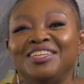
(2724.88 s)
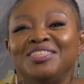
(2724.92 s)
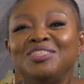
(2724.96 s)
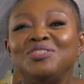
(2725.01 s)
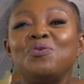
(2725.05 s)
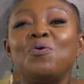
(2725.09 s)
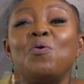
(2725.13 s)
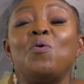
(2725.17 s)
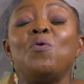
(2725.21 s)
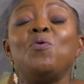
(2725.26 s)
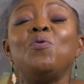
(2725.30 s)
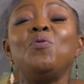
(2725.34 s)

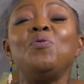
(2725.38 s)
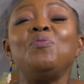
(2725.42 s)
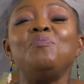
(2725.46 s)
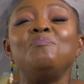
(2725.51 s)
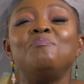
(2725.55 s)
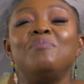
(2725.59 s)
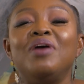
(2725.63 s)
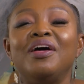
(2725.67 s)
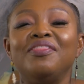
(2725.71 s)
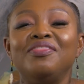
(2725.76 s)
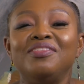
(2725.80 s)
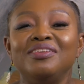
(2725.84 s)
To all
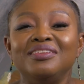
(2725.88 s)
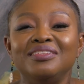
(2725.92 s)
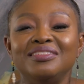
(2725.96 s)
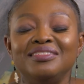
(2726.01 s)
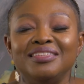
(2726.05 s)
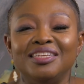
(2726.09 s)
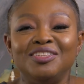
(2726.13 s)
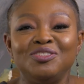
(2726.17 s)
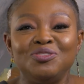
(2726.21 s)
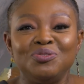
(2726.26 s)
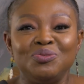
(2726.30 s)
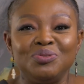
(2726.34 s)
mothers
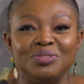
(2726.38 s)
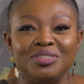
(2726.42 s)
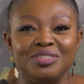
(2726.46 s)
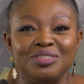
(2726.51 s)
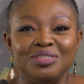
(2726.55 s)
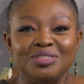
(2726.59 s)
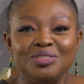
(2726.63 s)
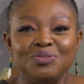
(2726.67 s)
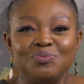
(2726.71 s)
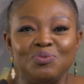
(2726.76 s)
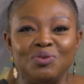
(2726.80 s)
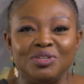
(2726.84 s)
and
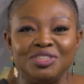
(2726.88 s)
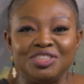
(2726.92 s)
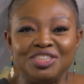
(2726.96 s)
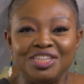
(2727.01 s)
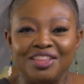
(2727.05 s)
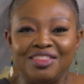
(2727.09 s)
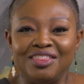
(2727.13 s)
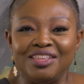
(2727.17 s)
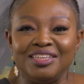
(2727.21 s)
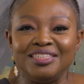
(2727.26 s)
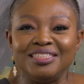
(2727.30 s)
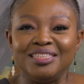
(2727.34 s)
daughters
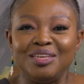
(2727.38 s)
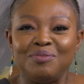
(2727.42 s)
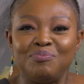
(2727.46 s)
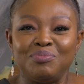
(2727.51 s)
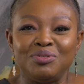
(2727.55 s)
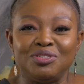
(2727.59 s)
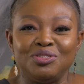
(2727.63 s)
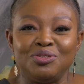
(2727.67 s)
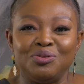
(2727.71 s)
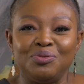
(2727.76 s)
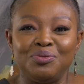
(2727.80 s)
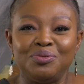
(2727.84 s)
watching this
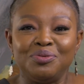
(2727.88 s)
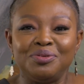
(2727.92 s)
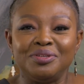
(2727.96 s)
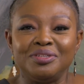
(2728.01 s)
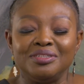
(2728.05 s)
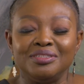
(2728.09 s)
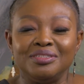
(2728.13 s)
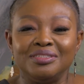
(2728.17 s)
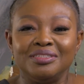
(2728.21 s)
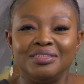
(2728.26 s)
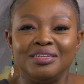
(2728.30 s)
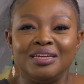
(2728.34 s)
episode,
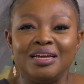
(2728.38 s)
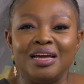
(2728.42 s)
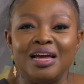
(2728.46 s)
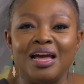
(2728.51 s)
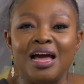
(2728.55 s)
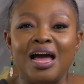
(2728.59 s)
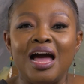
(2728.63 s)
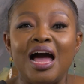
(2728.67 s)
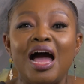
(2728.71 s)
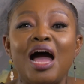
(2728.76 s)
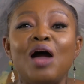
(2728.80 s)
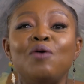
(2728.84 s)

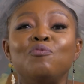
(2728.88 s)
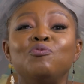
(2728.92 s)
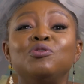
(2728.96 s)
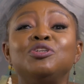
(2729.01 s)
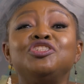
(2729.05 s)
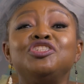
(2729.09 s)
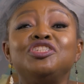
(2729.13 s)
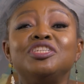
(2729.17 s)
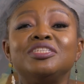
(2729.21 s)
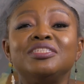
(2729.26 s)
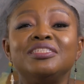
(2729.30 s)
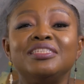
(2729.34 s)
I
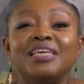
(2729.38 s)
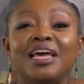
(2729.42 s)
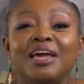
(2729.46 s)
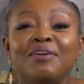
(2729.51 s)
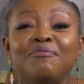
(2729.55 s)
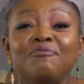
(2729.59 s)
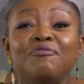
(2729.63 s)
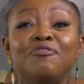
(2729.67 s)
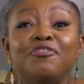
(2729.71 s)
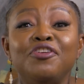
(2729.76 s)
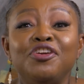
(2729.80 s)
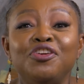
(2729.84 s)
wish the
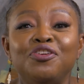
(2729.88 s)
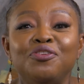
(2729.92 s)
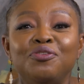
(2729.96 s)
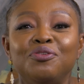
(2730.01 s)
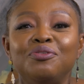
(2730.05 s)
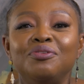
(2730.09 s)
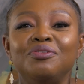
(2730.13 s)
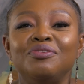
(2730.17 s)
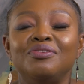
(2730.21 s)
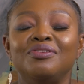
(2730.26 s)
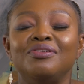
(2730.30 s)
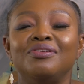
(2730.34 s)
same for
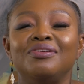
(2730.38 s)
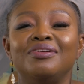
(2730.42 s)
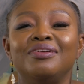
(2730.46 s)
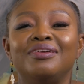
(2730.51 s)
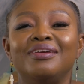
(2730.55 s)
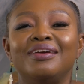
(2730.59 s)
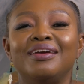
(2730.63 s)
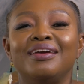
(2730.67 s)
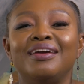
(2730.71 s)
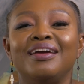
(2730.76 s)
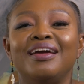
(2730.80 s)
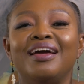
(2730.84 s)
you.
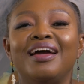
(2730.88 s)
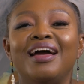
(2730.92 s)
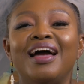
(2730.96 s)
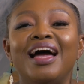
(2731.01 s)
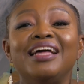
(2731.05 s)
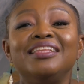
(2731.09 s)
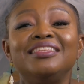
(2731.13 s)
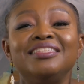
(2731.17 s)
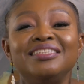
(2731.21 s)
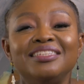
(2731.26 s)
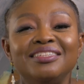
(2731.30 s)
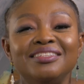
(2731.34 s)

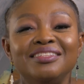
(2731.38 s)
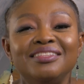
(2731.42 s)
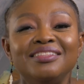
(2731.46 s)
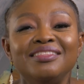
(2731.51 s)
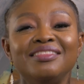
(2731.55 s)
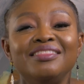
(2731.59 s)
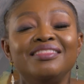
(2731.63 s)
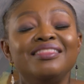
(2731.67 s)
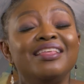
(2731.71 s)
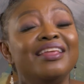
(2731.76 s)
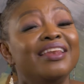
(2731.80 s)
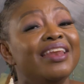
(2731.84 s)
Until
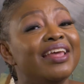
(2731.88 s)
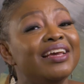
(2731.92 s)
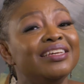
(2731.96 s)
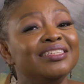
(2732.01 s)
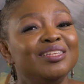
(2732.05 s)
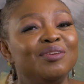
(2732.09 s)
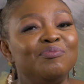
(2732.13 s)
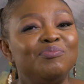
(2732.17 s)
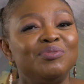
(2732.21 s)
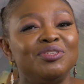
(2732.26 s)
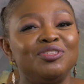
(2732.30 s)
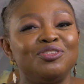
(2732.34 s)
the next
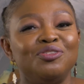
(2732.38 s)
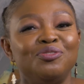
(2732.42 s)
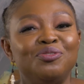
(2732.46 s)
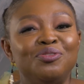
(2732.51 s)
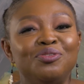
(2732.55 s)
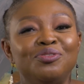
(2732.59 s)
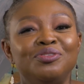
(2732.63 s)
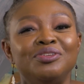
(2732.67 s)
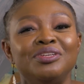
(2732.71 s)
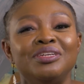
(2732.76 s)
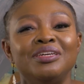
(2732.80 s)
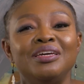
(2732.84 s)

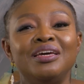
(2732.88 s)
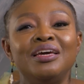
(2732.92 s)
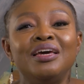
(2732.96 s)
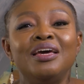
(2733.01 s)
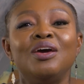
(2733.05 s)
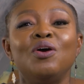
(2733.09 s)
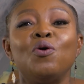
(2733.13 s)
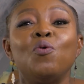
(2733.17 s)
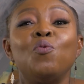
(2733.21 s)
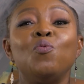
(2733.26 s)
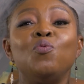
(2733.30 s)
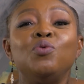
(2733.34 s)
episode,
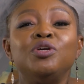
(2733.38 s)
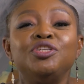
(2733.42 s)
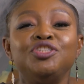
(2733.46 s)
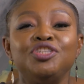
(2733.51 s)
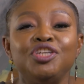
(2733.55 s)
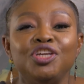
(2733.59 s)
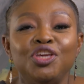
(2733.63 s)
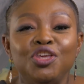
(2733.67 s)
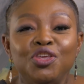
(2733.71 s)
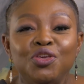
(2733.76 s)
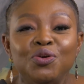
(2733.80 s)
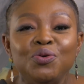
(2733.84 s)

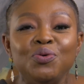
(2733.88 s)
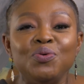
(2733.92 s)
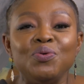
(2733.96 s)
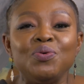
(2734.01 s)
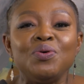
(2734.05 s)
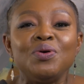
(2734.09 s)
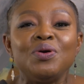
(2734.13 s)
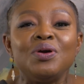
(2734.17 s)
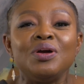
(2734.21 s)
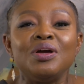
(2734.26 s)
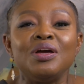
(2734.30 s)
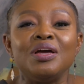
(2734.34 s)
wishing
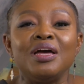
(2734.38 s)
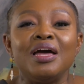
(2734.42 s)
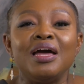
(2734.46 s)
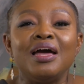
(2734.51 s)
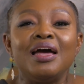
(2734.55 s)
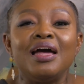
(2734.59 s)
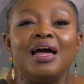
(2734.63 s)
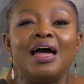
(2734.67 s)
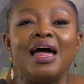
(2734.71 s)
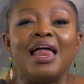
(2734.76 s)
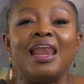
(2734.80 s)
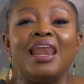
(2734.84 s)
you
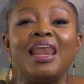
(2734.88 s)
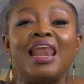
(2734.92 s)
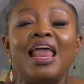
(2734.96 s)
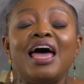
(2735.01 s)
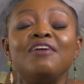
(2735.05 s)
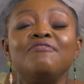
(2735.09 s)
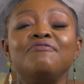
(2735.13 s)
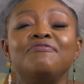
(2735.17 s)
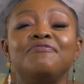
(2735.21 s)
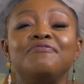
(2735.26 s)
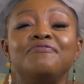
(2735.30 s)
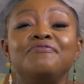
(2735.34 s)
a
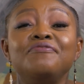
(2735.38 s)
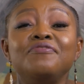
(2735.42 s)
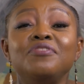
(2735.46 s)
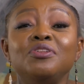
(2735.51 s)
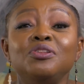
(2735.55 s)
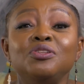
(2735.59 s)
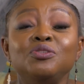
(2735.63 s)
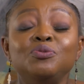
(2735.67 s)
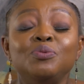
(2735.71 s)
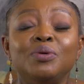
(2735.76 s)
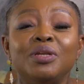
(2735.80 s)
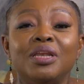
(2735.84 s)
life
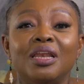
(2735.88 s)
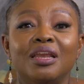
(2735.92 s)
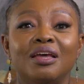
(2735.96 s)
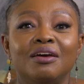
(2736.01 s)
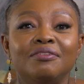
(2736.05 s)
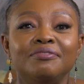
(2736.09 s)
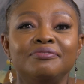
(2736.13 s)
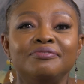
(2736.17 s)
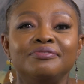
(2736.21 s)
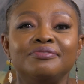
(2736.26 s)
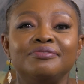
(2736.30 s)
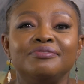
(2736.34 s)
filled with
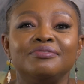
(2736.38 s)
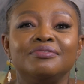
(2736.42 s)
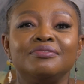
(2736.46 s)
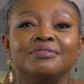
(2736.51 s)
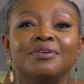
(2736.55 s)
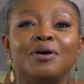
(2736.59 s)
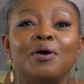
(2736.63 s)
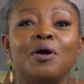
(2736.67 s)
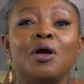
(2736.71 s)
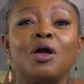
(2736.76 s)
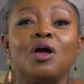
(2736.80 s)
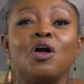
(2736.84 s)
love,
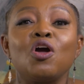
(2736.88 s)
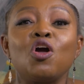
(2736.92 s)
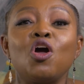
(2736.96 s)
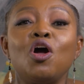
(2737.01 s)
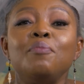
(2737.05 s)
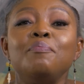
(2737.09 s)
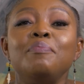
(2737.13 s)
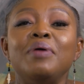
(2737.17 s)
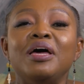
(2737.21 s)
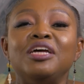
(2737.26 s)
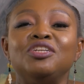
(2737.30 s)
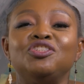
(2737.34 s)

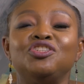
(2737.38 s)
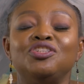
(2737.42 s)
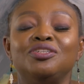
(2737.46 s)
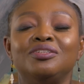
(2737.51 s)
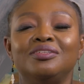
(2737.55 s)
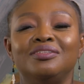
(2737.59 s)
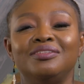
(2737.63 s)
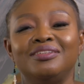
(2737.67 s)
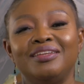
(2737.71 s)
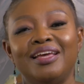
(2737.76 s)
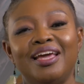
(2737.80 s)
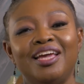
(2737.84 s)

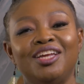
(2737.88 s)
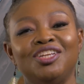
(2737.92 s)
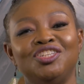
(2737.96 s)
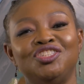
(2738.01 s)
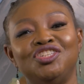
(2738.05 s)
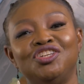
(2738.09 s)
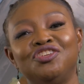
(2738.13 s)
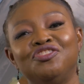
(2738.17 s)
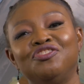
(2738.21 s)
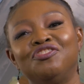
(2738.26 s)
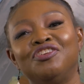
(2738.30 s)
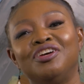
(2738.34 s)
compassion, and
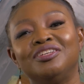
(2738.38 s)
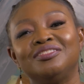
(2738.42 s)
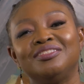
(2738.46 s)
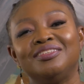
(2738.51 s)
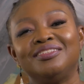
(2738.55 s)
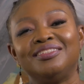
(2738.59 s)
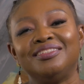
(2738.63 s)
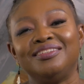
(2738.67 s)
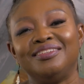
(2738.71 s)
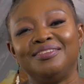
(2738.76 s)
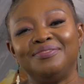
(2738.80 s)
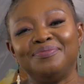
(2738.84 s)

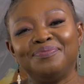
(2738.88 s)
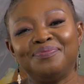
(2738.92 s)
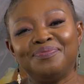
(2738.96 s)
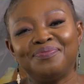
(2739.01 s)
generosity.